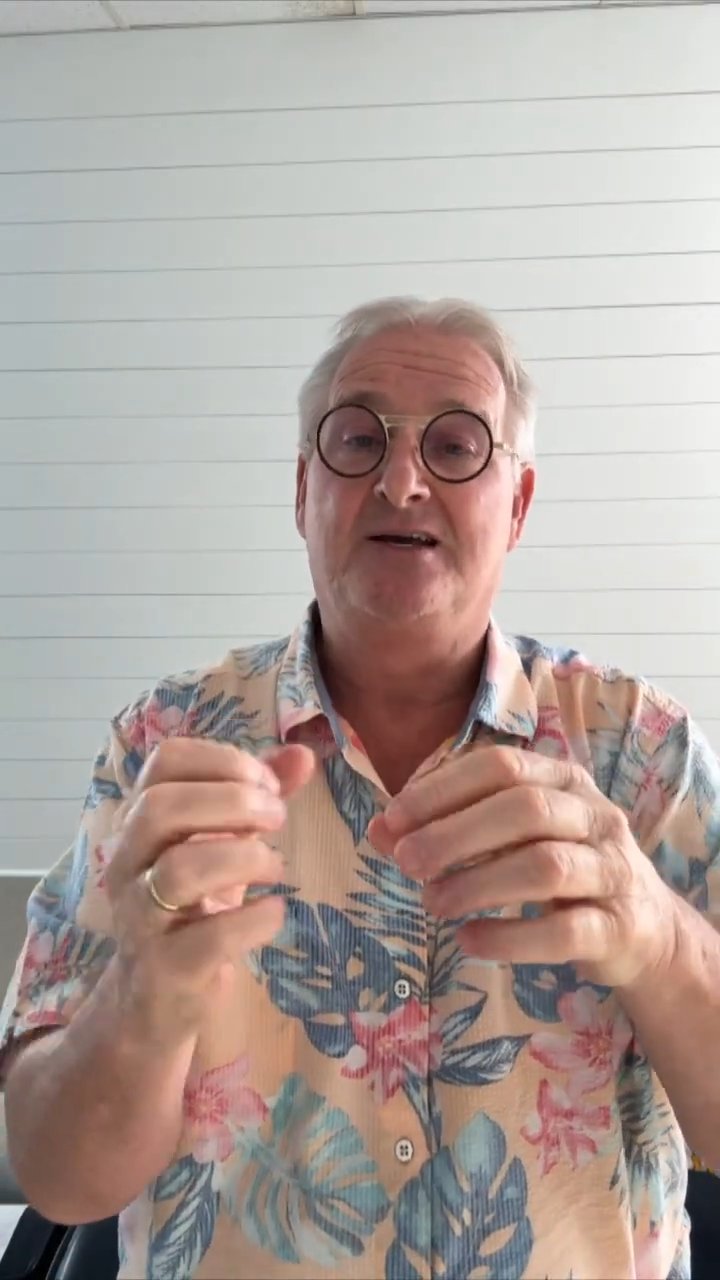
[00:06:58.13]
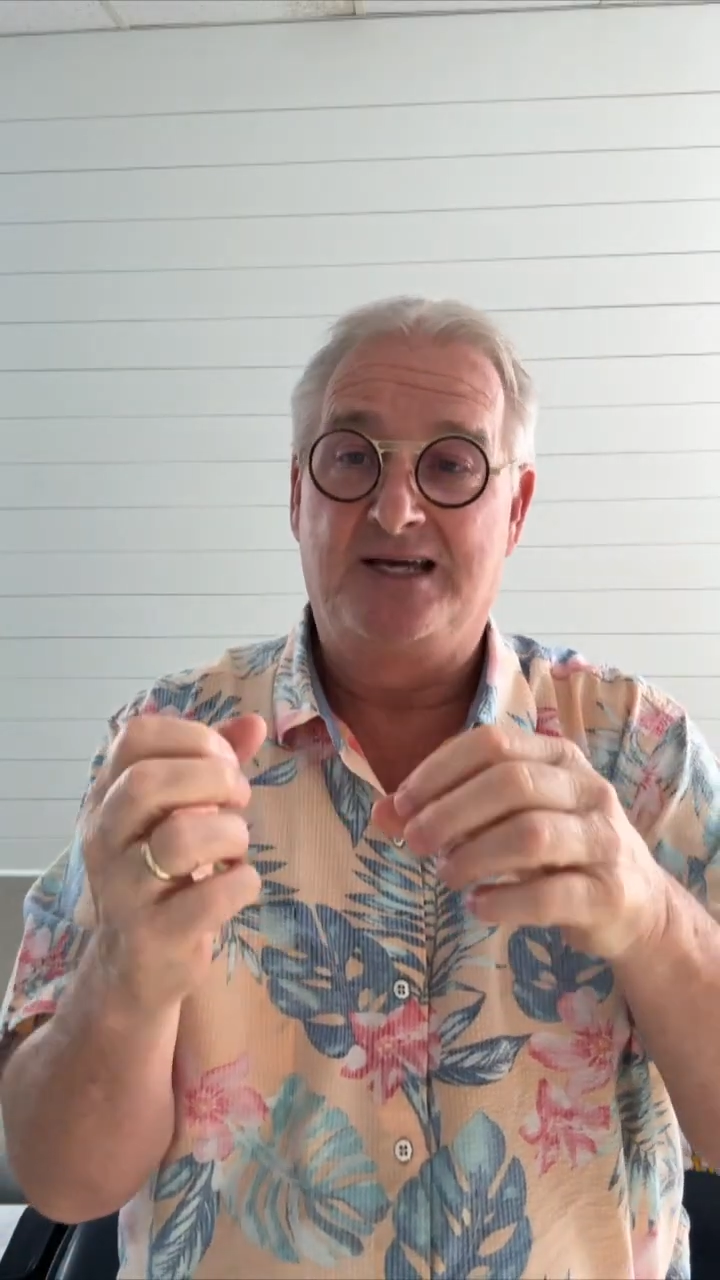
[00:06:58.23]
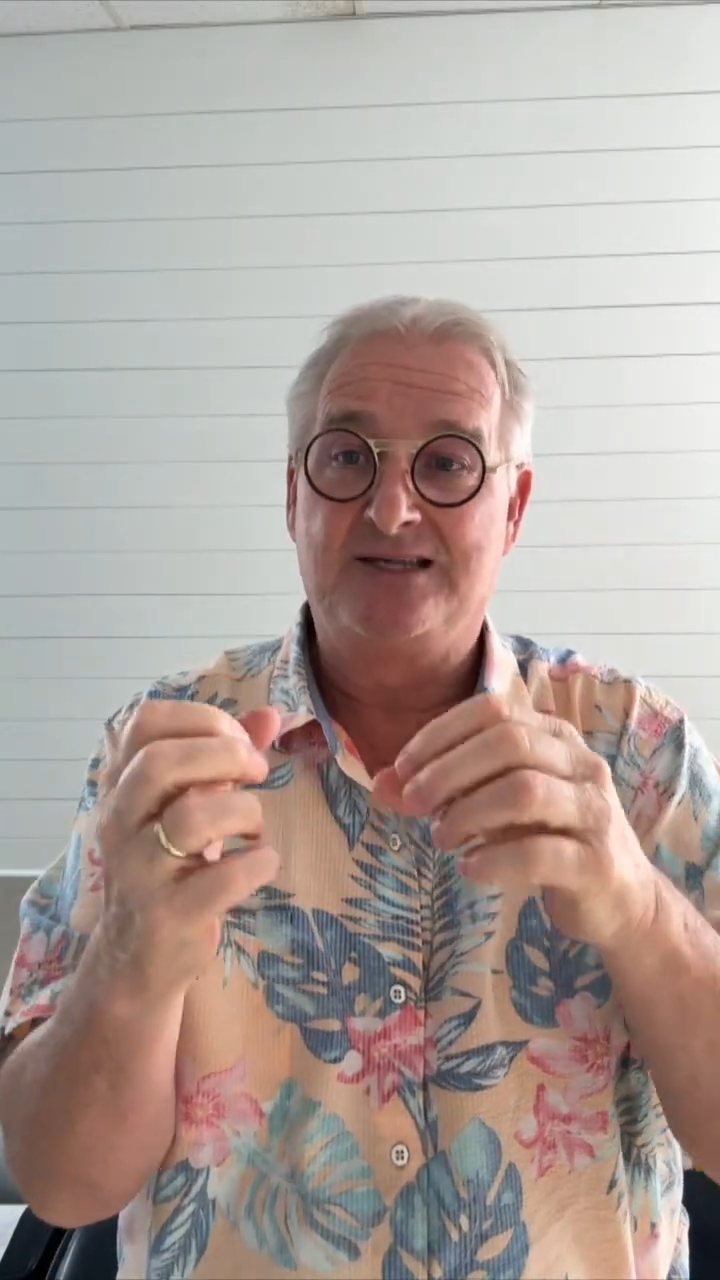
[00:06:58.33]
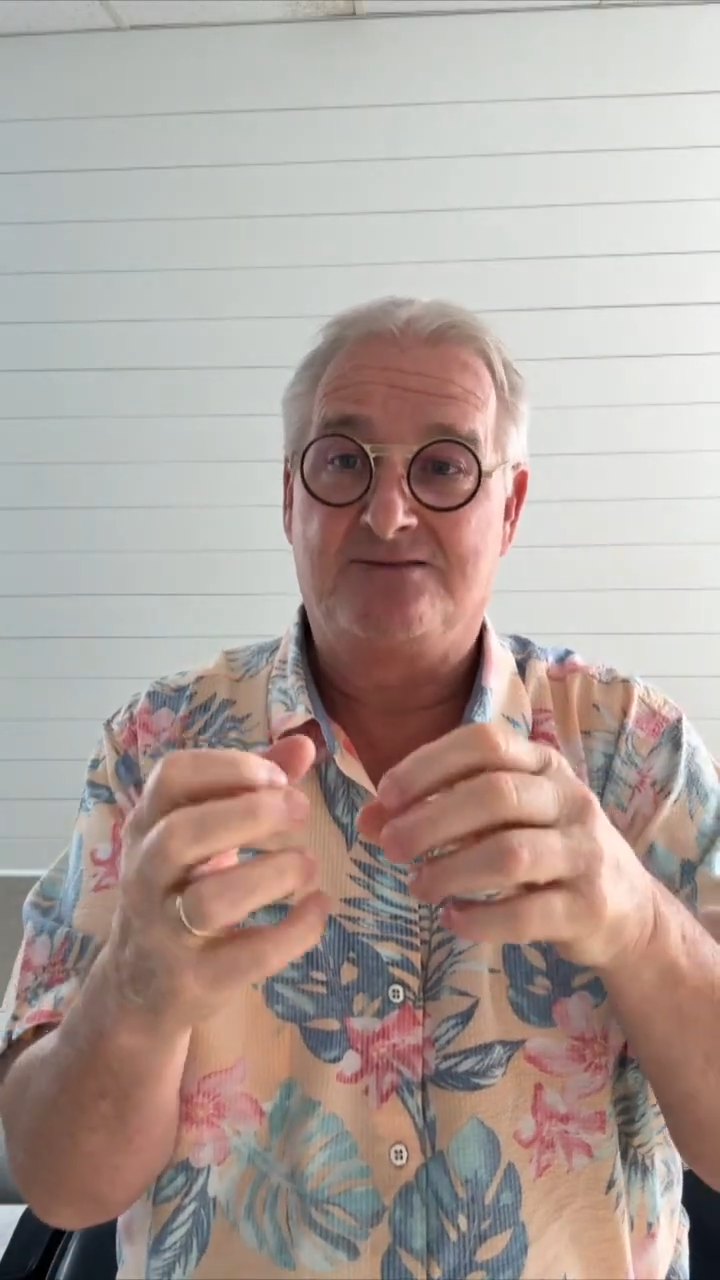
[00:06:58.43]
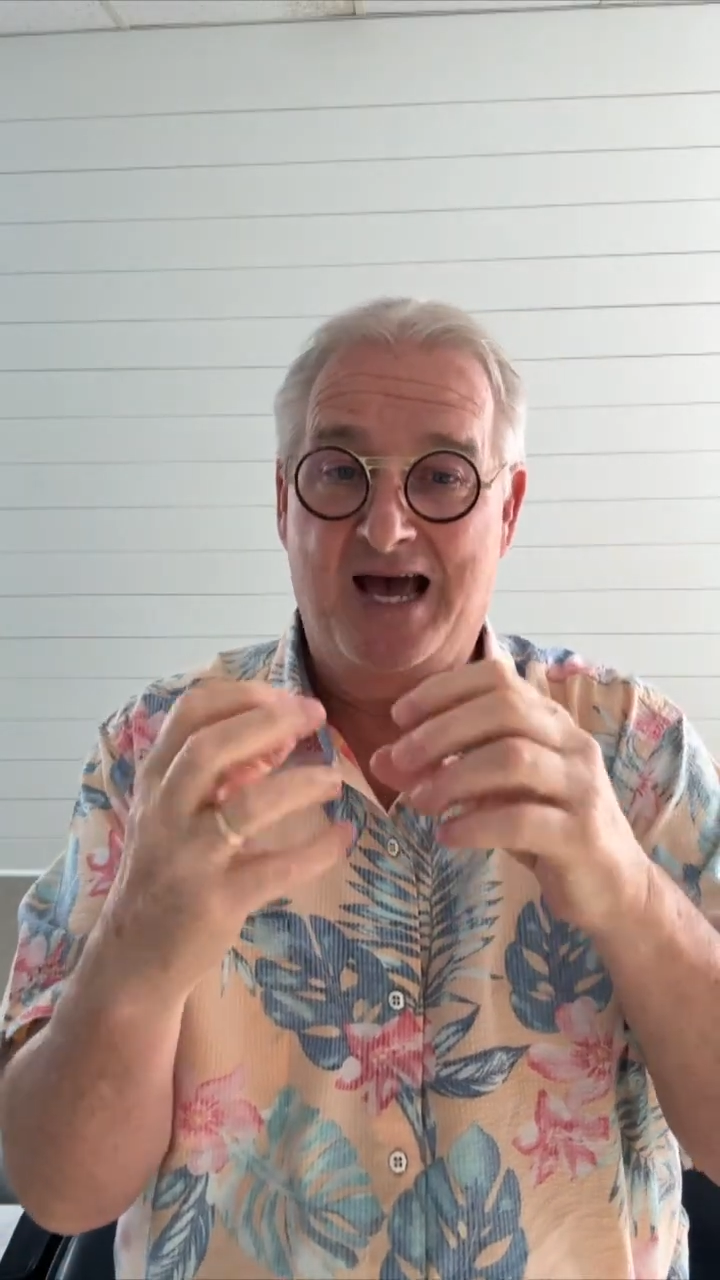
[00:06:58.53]

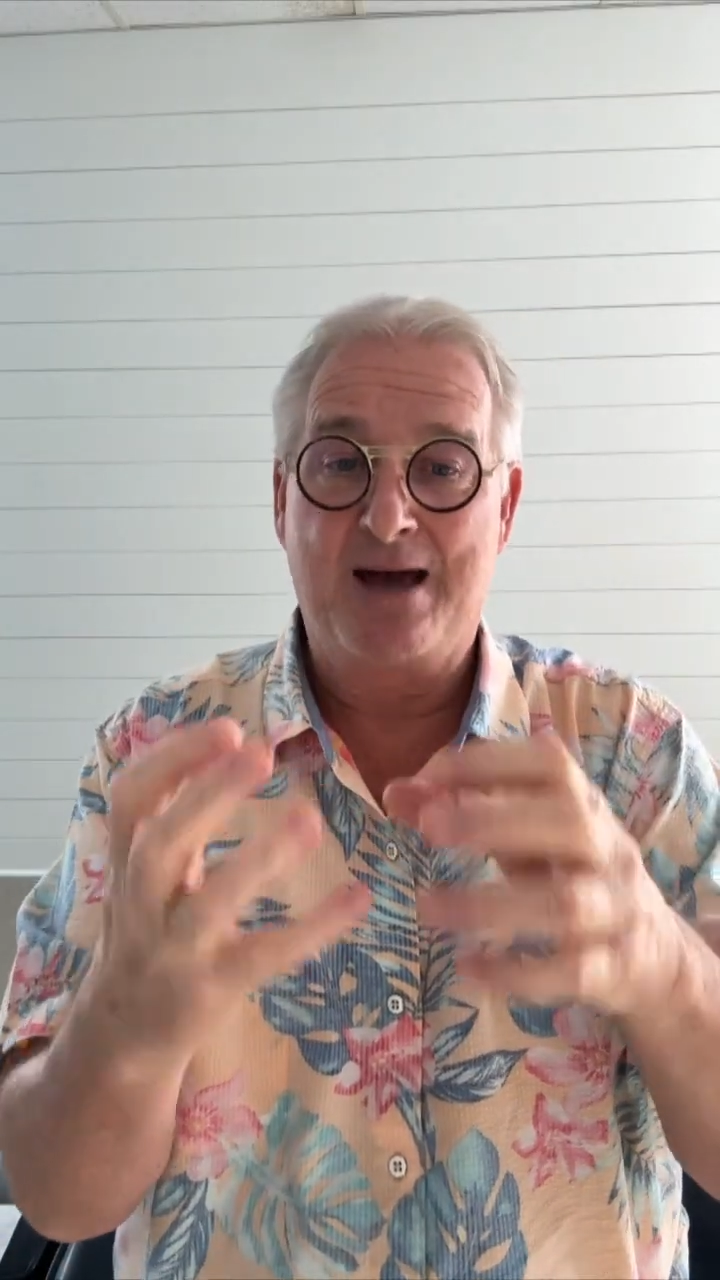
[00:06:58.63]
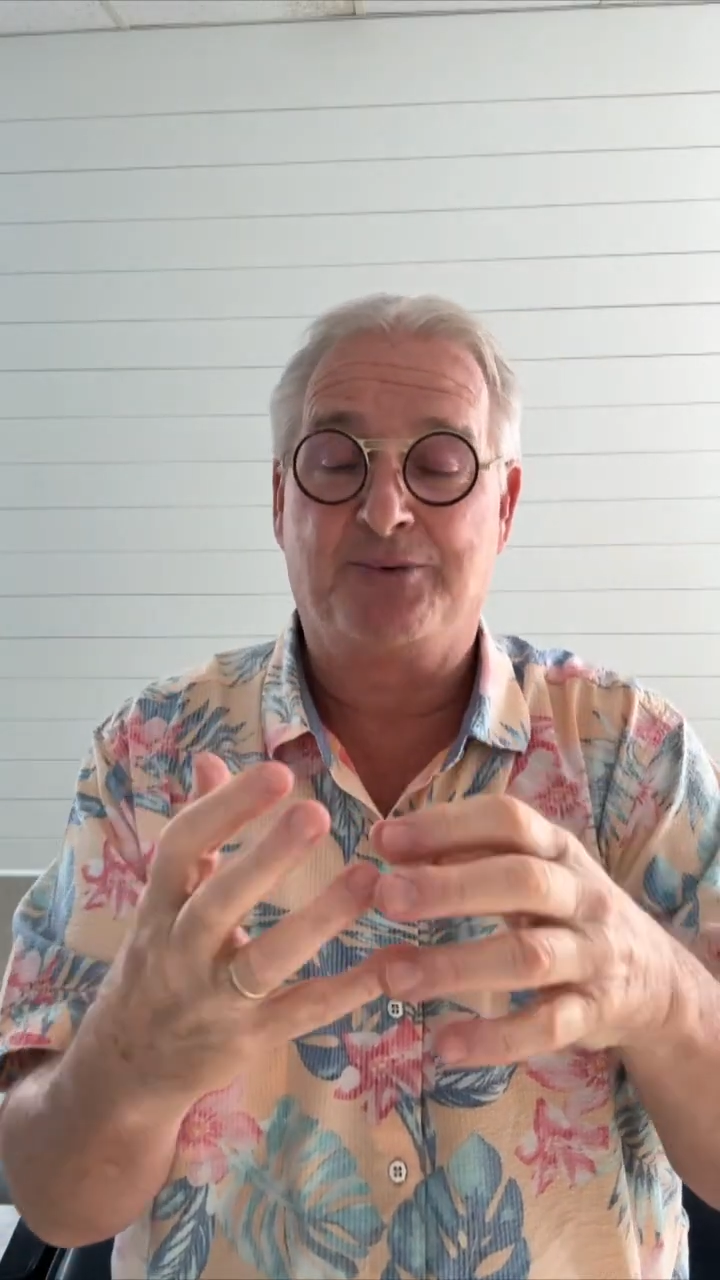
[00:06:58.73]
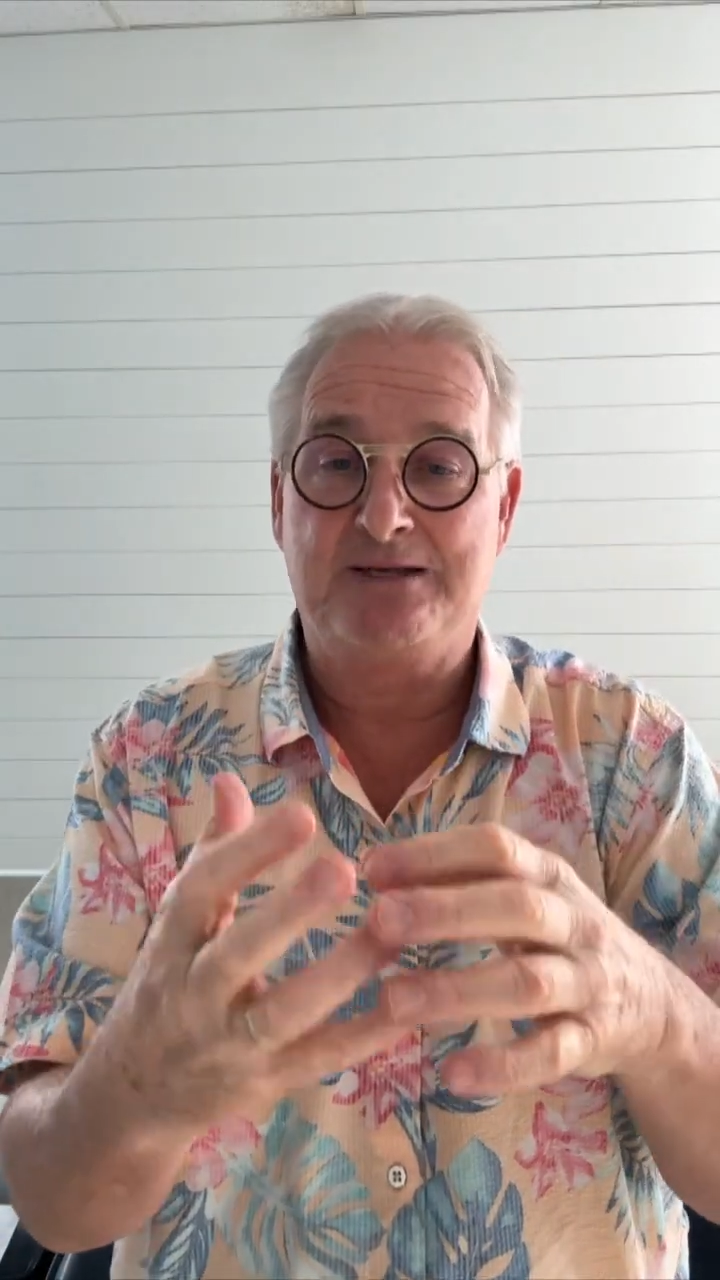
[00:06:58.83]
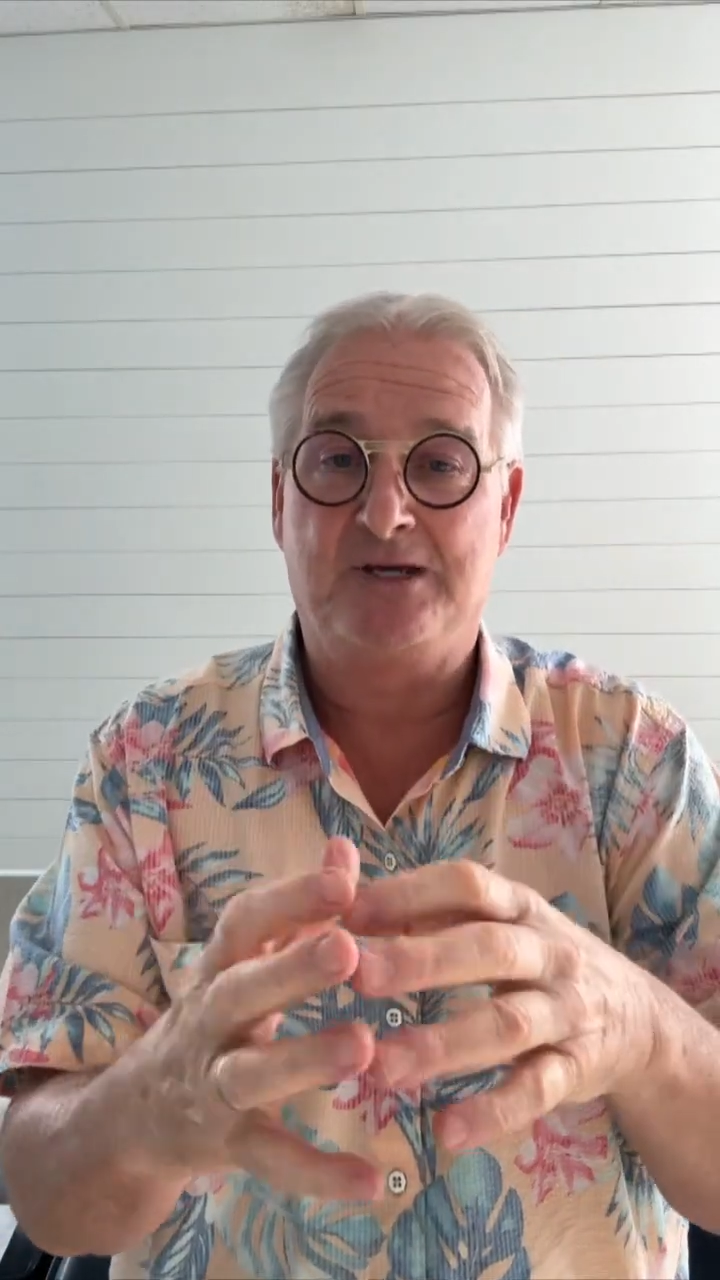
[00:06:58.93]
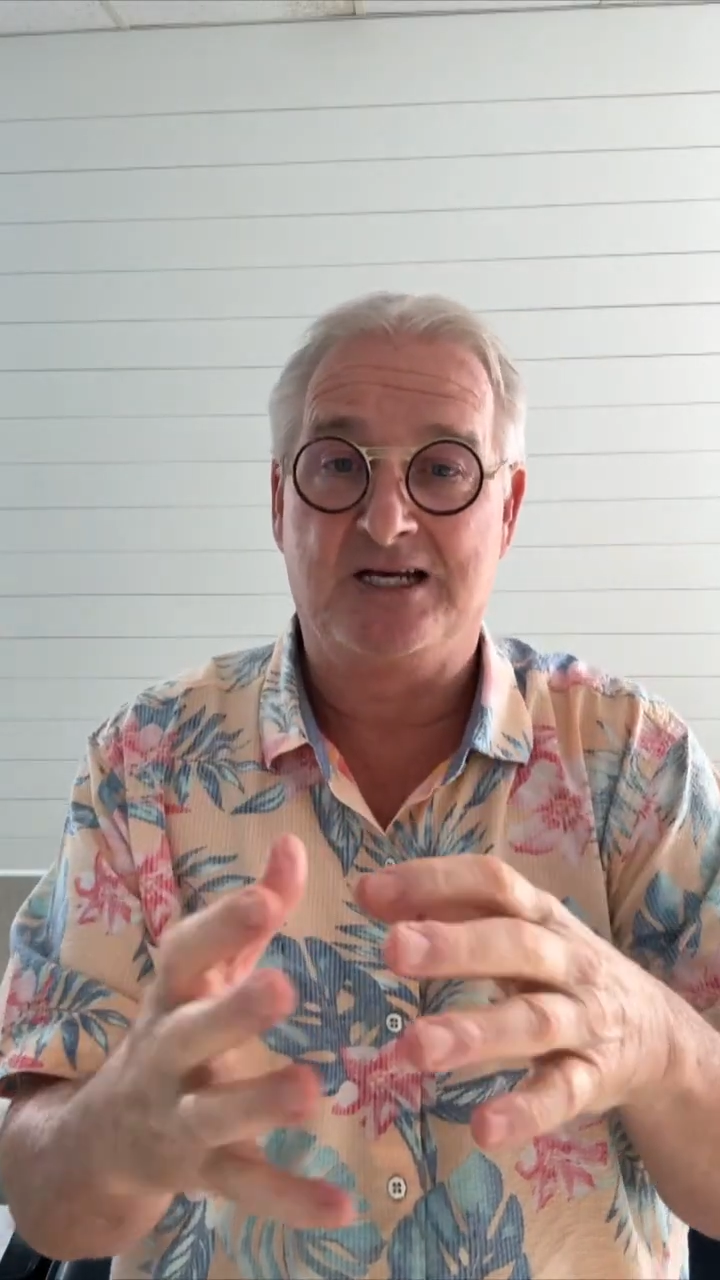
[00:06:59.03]
is
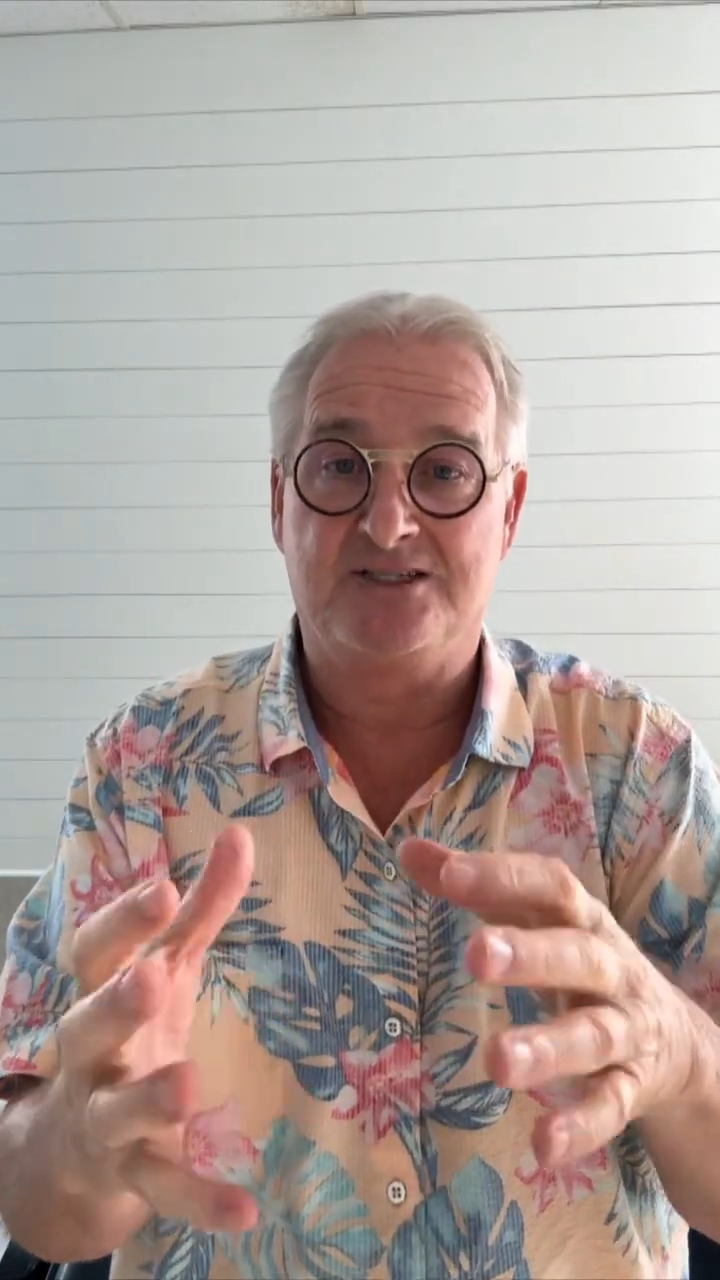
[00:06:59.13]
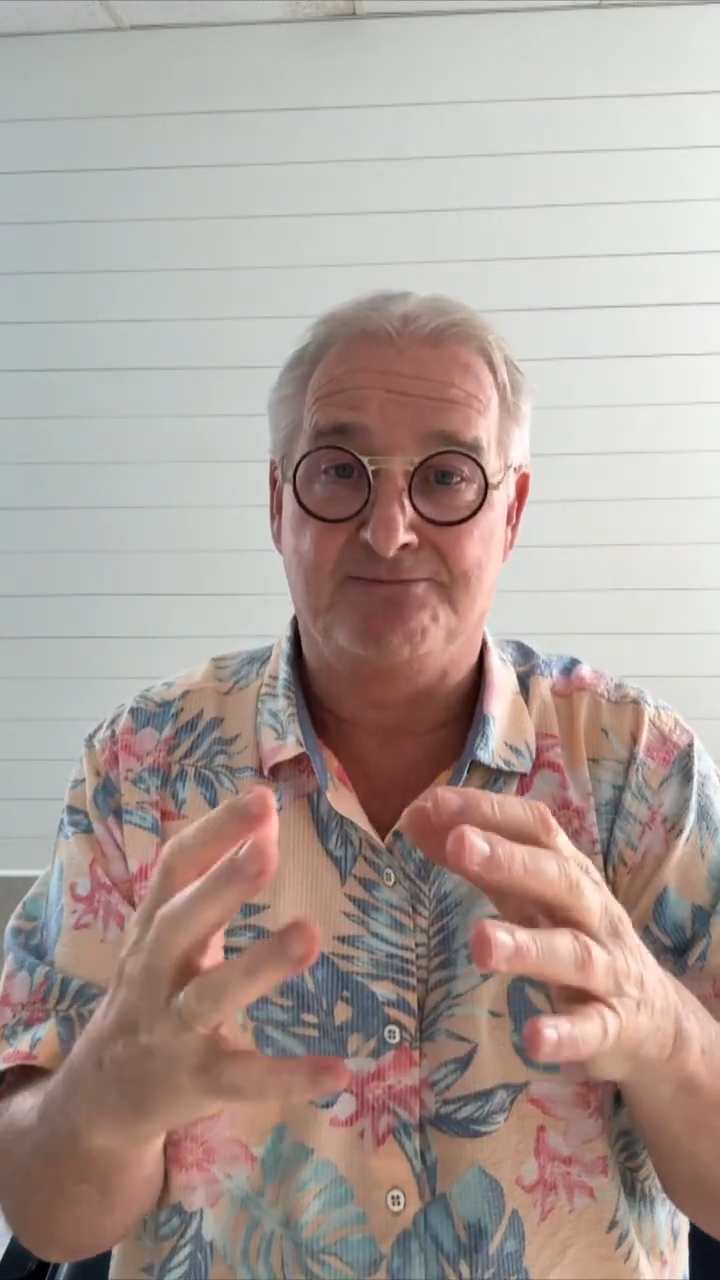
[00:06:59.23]
happening because